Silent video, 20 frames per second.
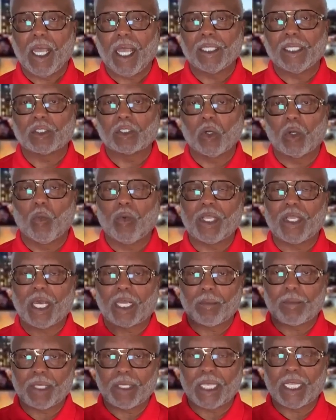And so we got
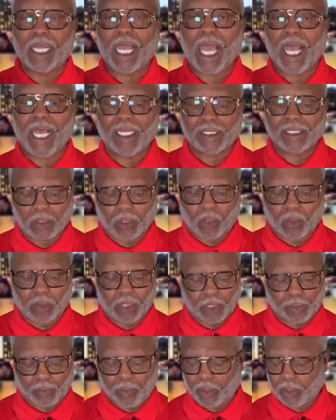to begin to ask the
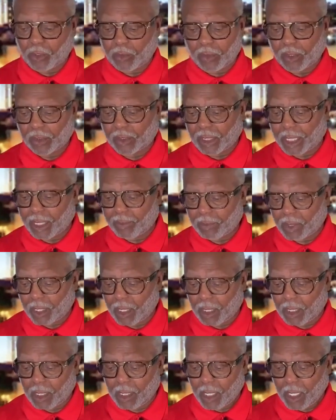Holy Spirit to do the same
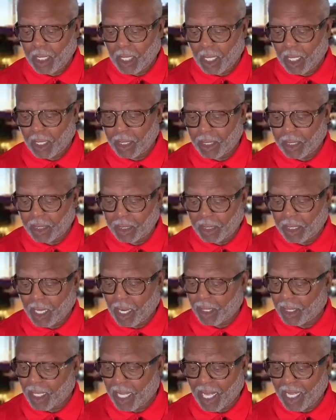thing uh, in, in
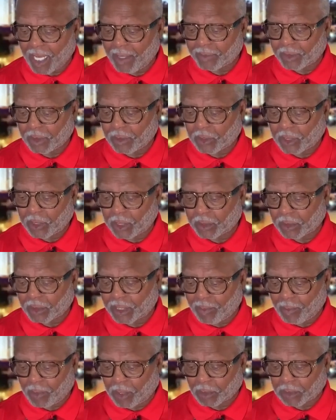our lives in Jesus'
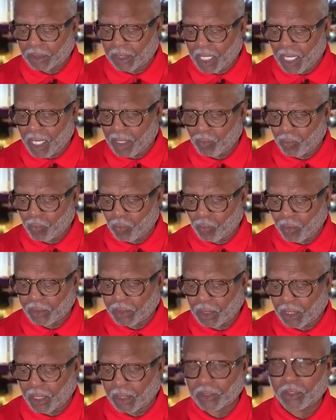name because God
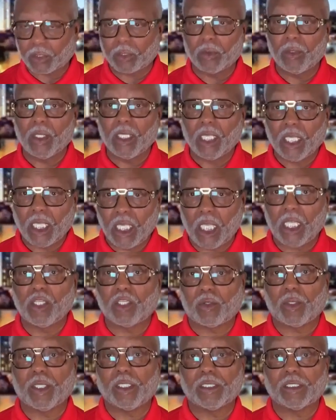wants us to
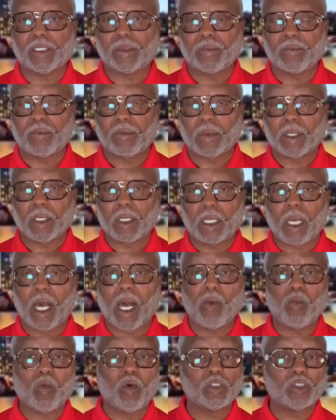increase.
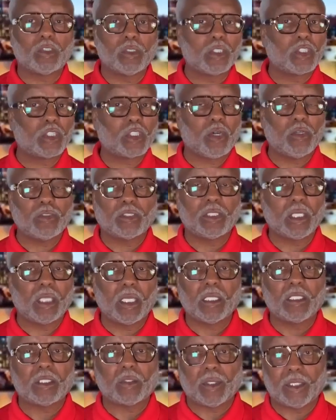God wants your church to
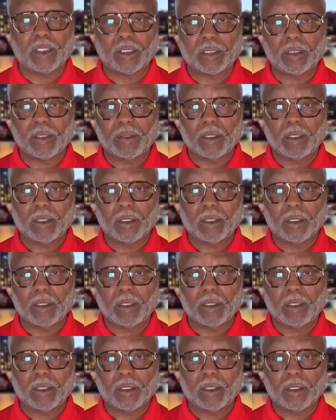increase